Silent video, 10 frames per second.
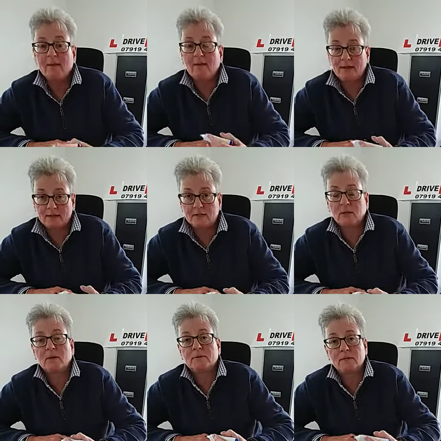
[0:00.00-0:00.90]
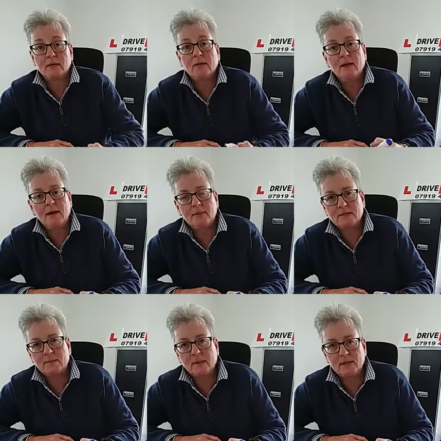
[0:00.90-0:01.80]
that's time to
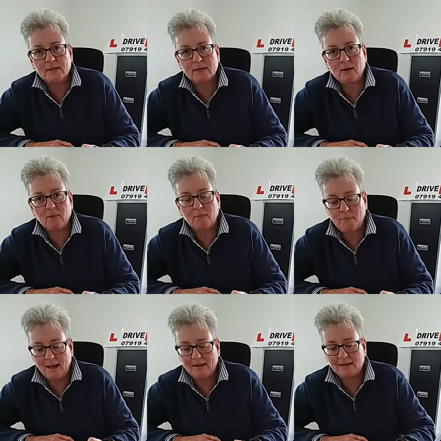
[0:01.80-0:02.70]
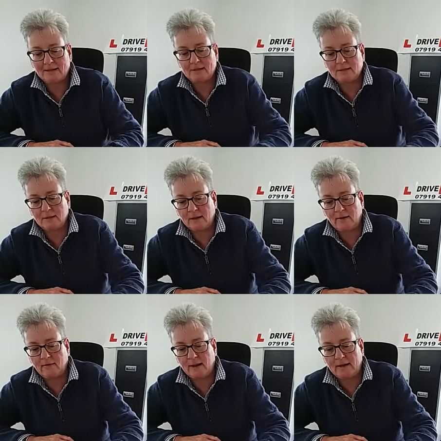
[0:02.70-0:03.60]
MSPSL back into the
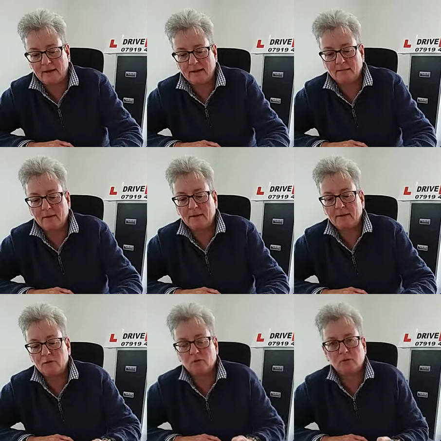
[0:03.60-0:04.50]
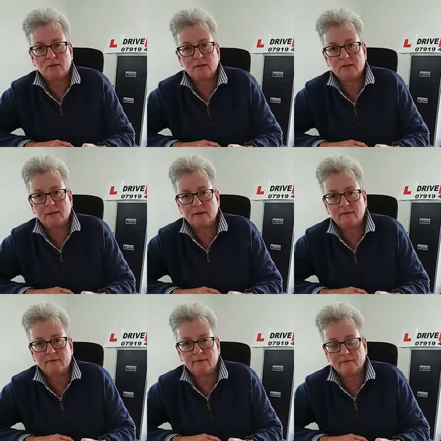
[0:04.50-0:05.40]
left lane again, making sure that it's safe
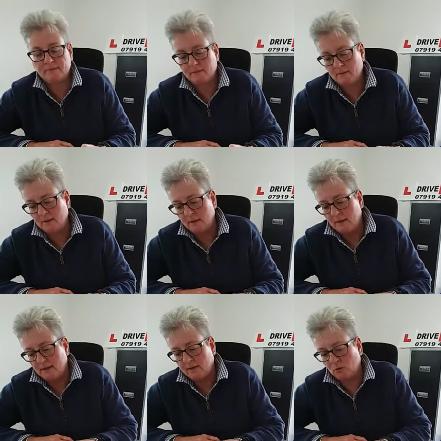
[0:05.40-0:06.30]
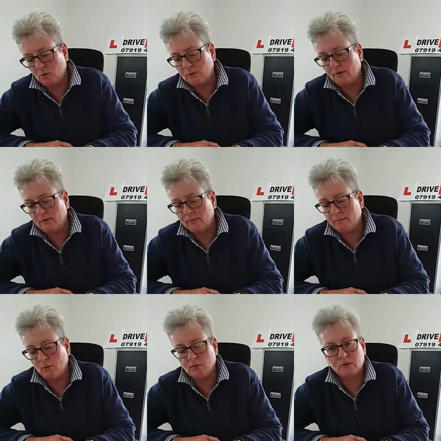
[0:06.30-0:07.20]
it's always very
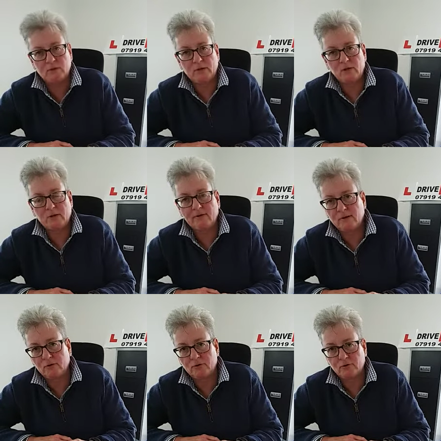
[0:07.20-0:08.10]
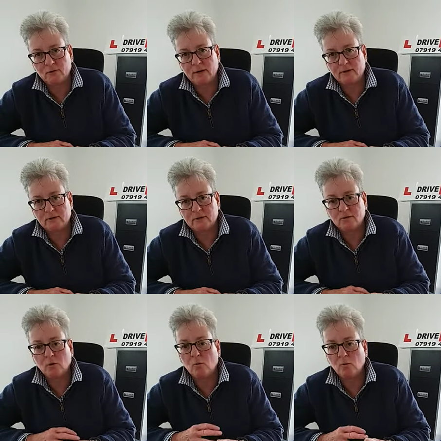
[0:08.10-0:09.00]
important when you're travelling on a dual carriageway
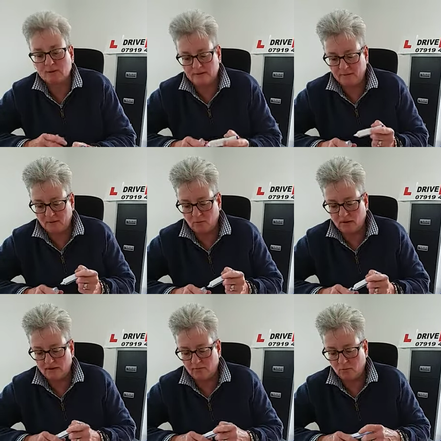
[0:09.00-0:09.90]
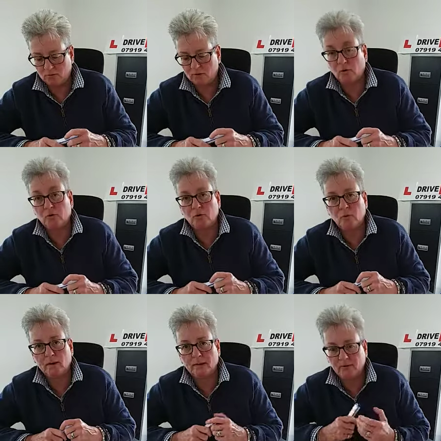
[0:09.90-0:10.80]
to always be aware of what's on your
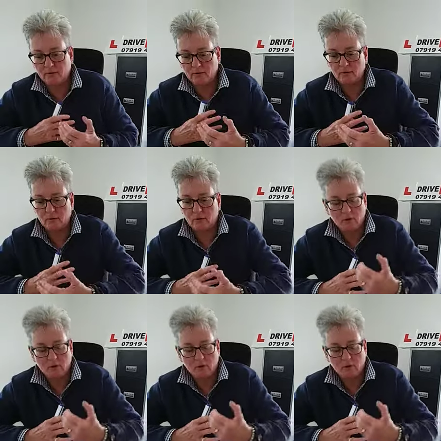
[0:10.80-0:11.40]
wing, whether you're